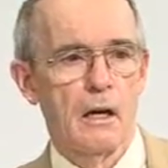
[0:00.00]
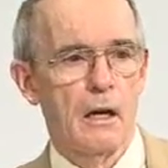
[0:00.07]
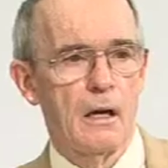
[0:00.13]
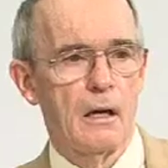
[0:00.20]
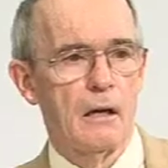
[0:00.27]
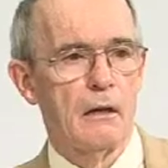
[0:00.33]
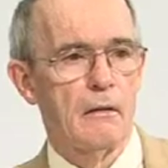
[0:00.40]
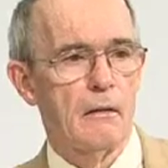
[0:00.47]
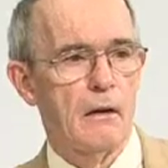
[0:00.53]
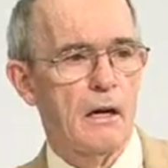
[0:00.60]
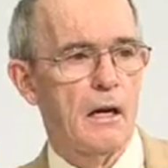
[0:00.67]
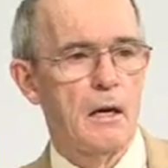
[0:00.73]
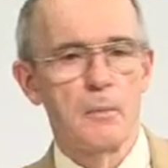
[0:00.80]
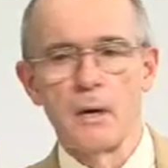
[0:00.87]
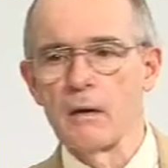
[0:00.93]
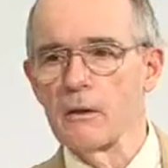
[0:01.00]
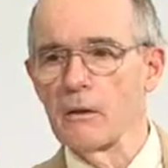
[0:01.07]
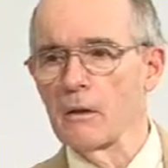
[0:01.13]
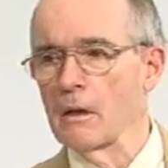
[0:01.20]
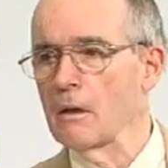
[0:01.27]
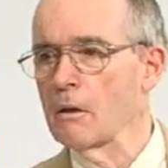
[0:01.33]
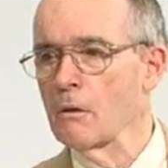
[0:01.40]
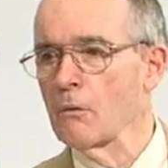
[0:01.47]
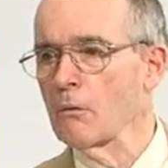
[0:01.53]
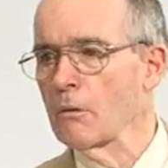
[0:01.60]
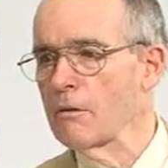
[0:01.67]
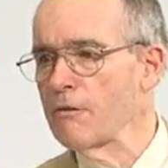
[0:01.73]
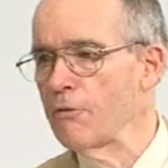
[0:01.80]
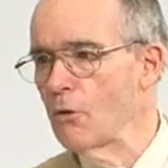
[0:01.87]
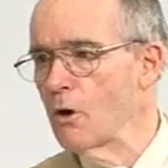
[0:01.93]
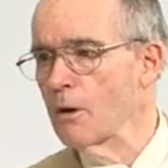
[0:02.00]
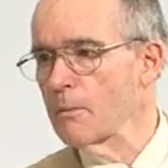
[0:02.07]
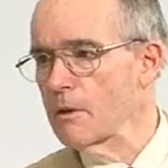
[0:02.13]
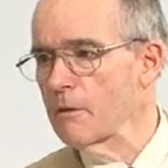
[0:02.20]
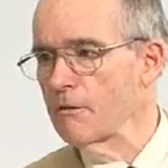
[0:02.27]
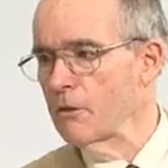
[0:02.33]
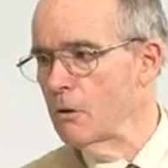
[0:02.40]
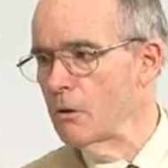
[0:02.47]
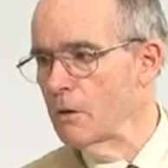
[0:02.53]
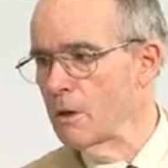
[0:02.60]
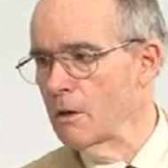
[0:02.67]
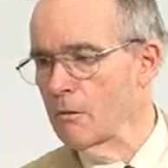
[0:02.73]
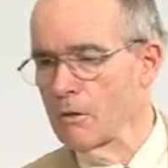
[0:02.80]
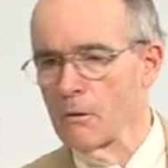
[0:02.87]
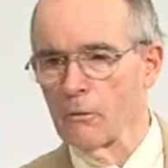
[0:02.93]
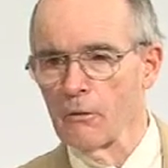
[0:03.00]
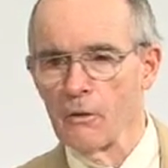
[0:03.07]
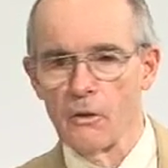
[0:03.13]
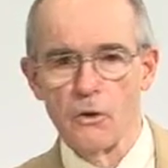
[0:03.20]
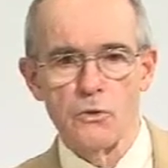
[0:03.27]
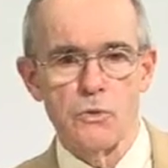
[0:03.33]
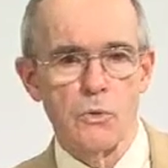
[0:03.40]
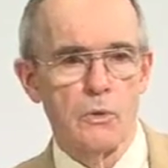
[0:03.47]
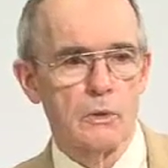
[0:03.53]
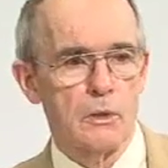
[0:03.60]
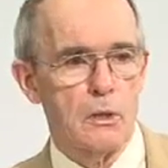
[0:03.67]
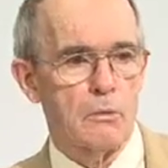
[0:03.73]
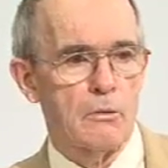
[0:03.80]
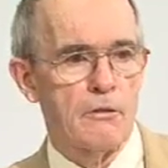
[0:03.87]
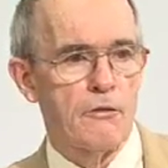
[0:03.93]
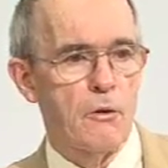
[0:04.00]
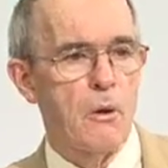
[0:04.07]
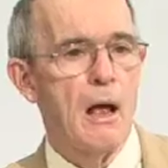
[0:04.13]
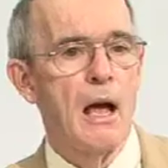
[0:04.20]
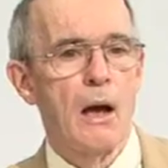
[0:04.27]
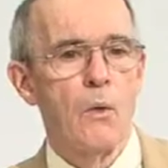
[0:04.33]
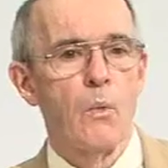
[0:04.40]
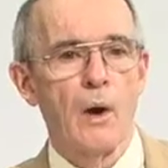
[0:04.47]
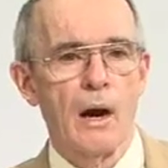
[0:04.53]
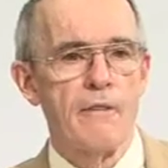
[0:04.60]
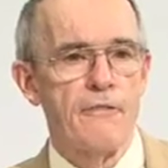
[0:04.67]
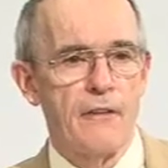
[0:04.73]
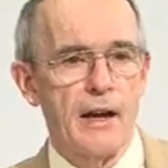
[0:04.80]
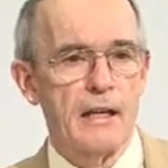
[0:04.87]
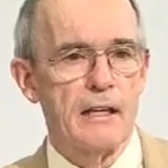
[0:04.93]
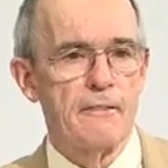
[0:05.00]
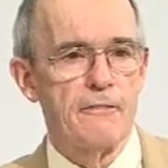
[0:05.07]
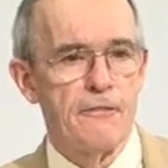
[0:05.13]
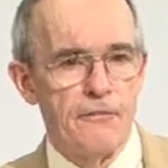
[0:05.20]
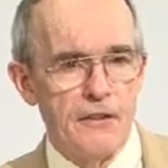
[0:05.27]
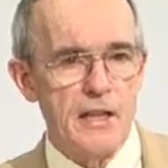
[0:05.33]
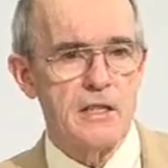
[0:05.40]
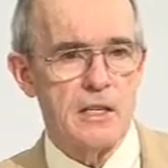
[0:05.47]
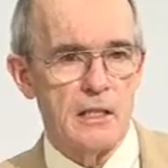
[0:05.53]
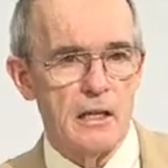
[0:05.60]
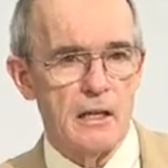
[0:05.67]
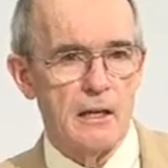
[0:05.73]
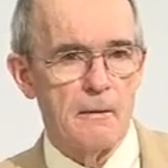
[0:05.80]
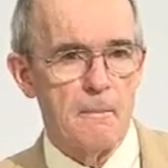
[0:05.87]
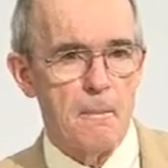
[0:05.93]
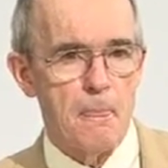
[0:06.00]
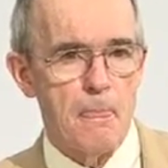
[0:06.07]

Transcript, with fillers: uh, among the Reformed view, the, those who hold to the Reform, where I find it fuzzy.